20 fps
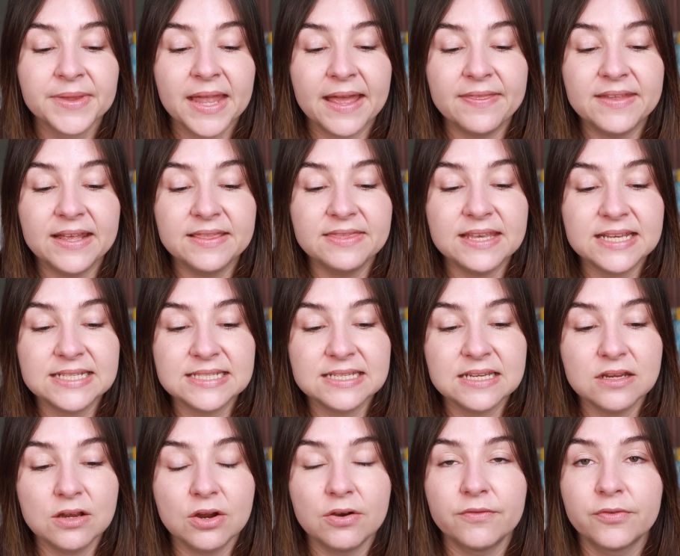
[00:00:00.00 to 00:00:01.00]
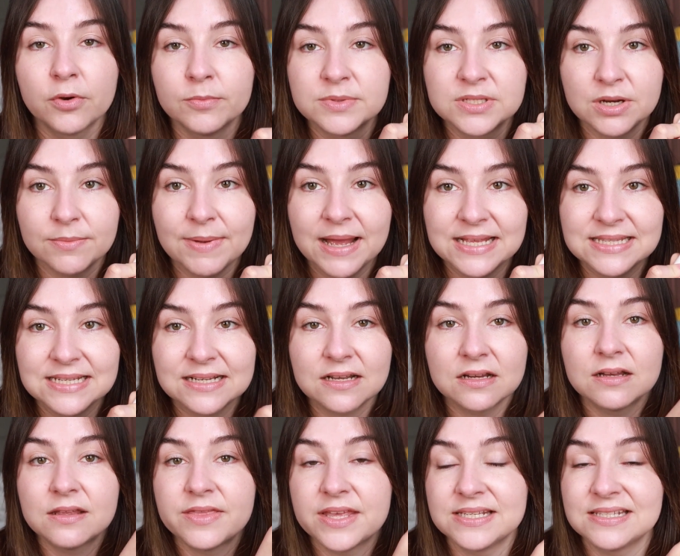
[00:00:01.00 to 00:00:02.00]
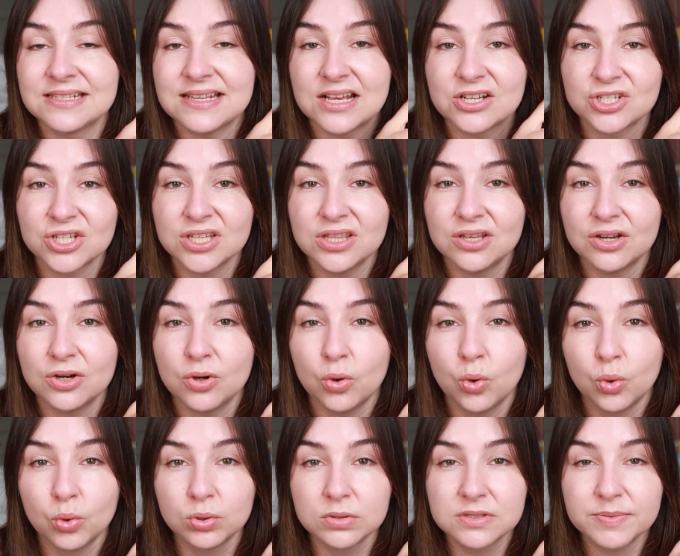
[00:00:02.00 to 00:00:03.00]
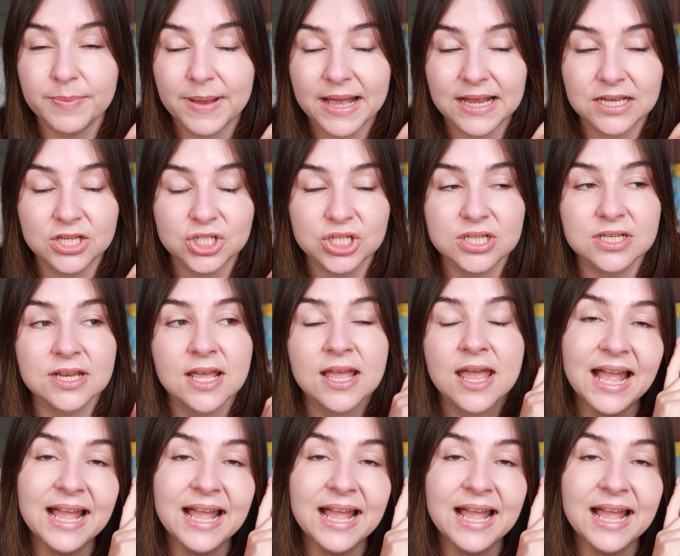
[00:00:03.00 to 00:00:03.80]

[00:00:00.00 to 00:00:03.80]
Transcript: And then this here from Dermatica, this is actually their old packaging.